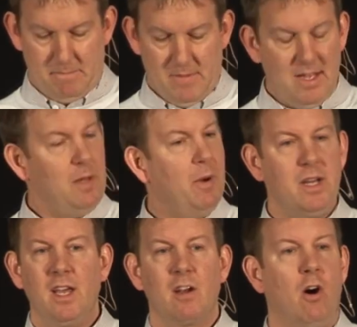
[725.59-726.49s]

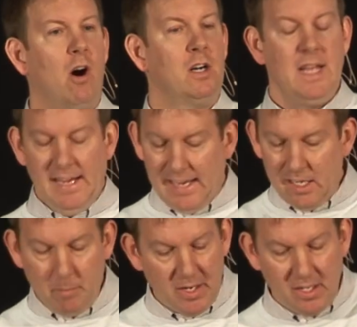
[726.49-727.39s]
Anybody at all.
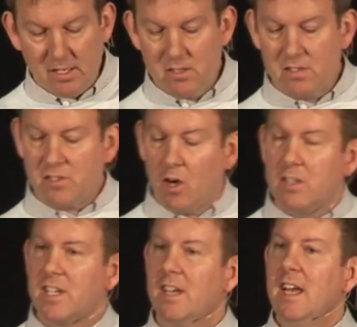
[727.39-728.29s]
Anybody can just start
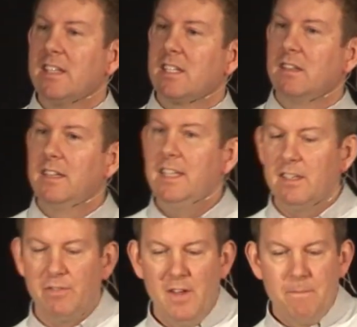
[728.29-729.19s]
to
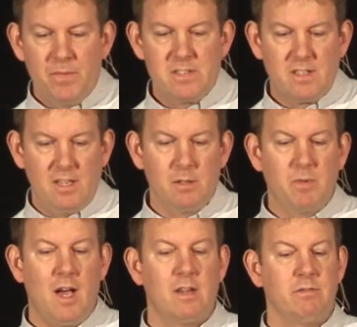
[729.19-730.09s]
live this kingdom
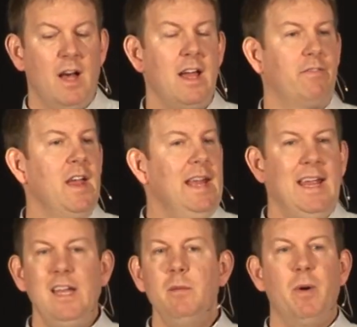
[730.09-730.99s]
kind of life.
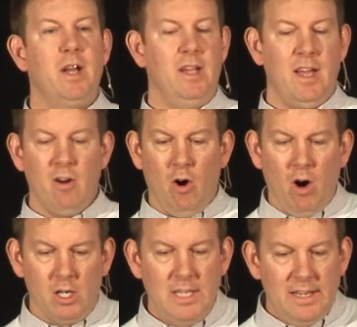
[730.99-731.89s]
Anybody at
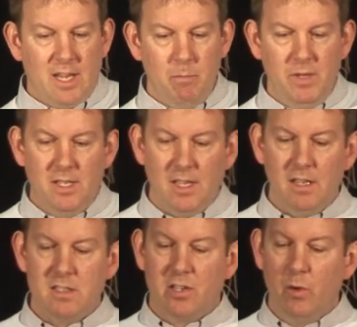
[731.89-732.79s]
all can
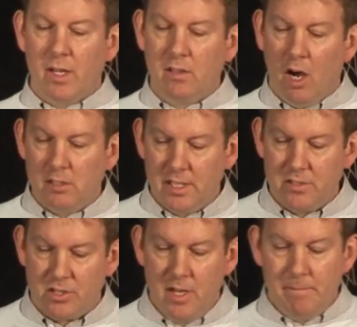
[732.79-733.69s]
begin to
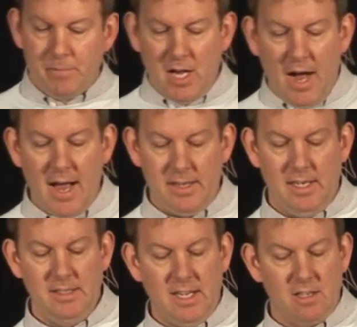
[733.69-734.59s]
acknowledge God,
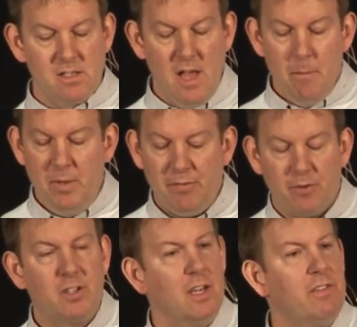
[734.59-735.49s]
and they can be
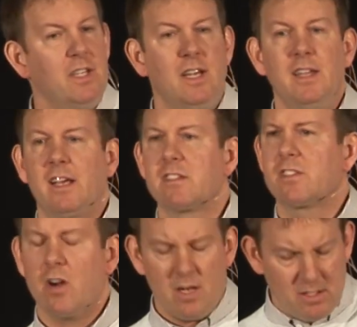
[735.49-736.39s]
forgiven, and they can
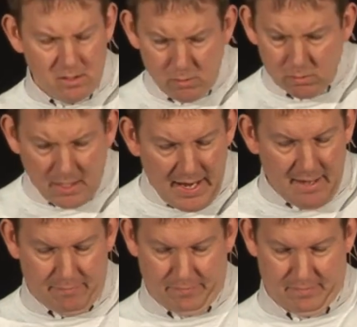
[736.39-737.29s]
start a new
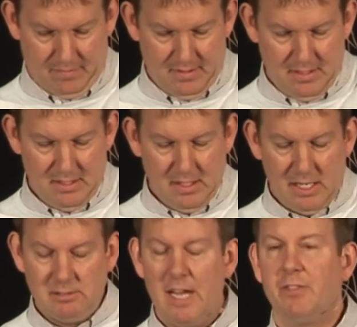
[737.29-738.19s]
life. A
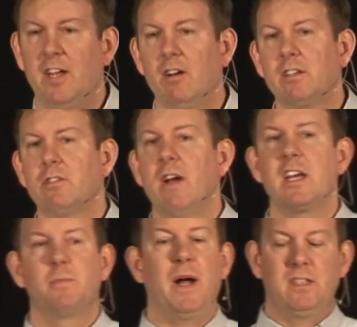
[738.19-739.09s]
life
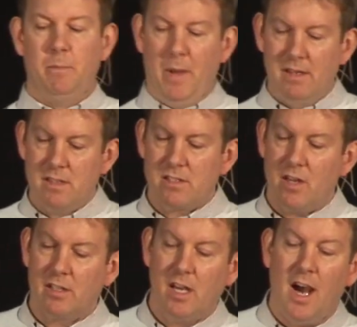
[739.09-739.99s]
characterized by dependence
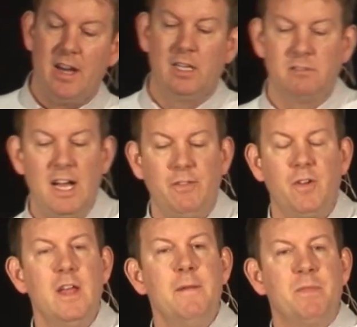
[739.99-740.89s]
on God, a life
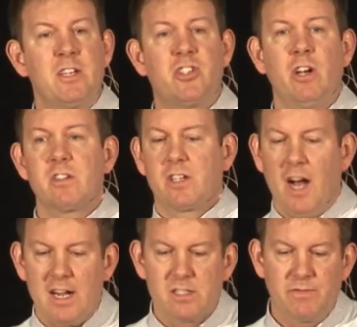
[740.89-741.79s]
that shares
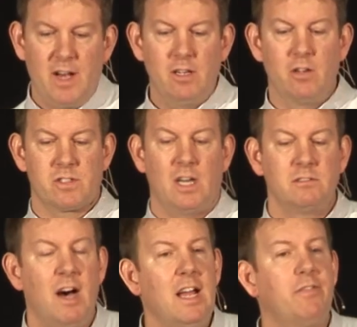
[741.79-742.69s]
God's values, a
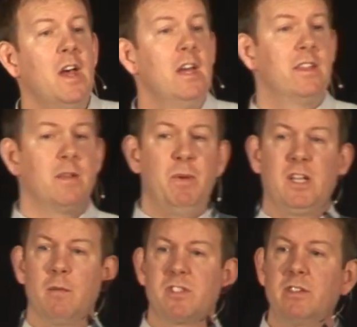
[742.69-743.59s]
life that
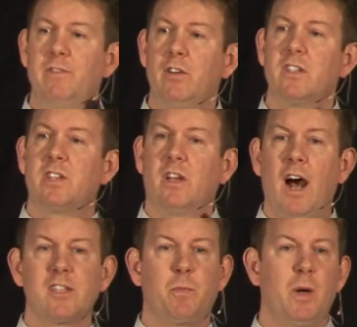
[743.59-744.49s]
becomes devoted to
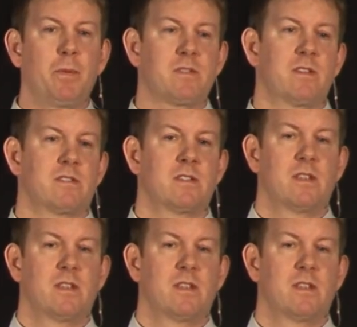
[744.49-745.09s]
God's purposes.